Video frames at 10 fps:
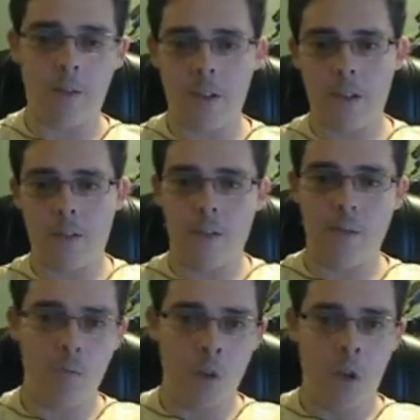have
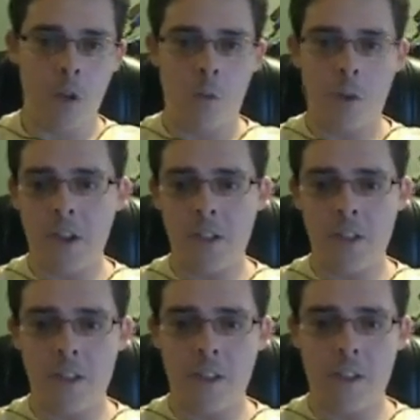different ranks
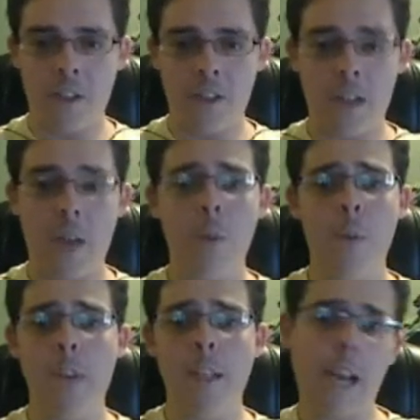and everything. This happened
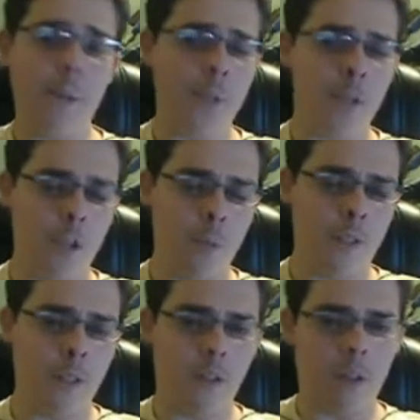to be a Diamond
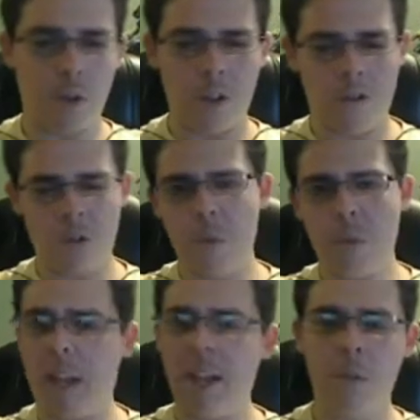tournament. There were a few
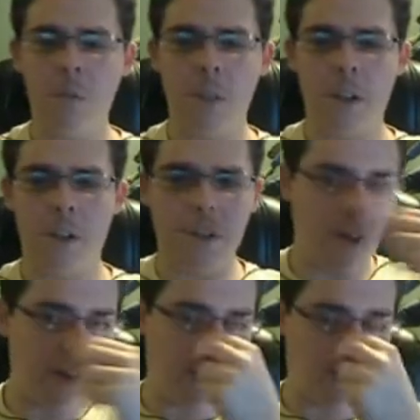Platinum players
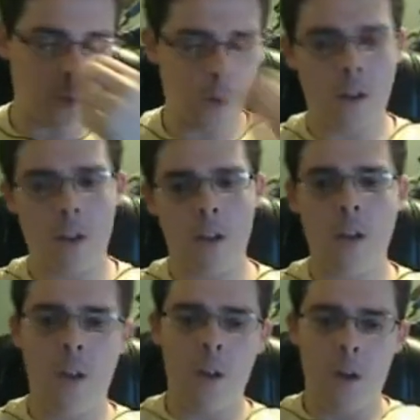on here as well,
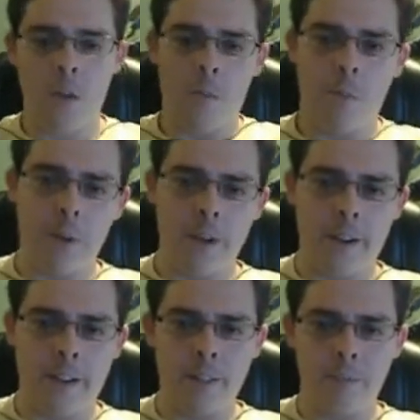
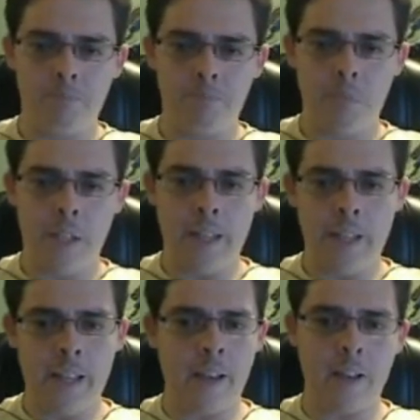but in
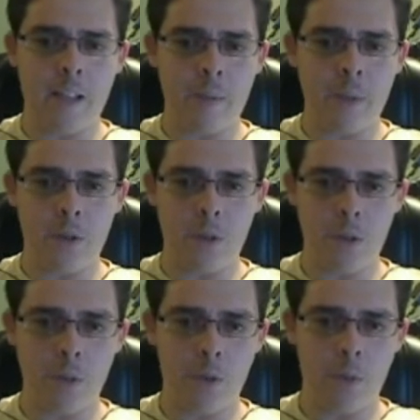the end it came out
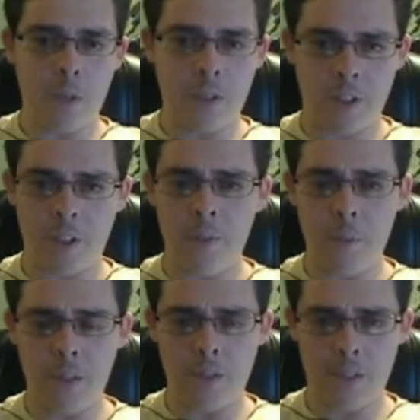to
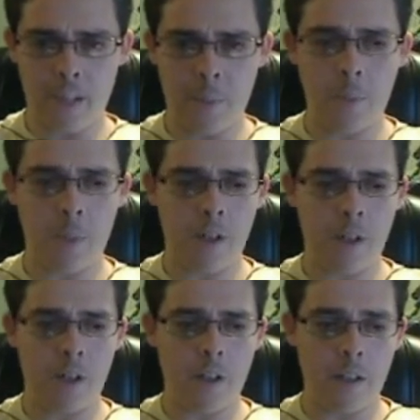myself being a Diamond
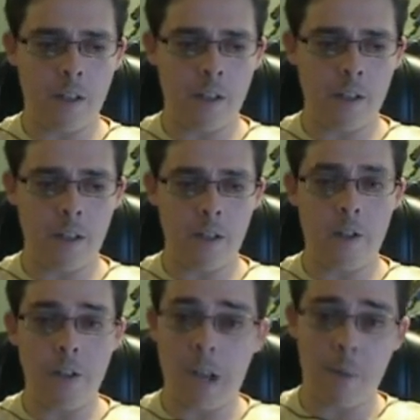player against
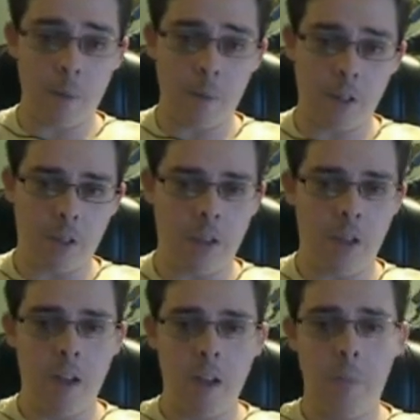another Diamond player
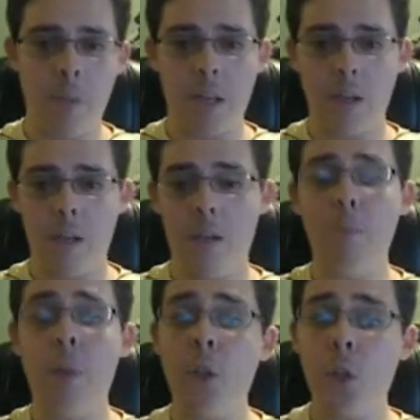being
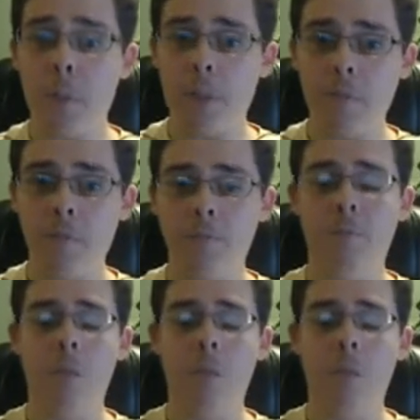Benjamin.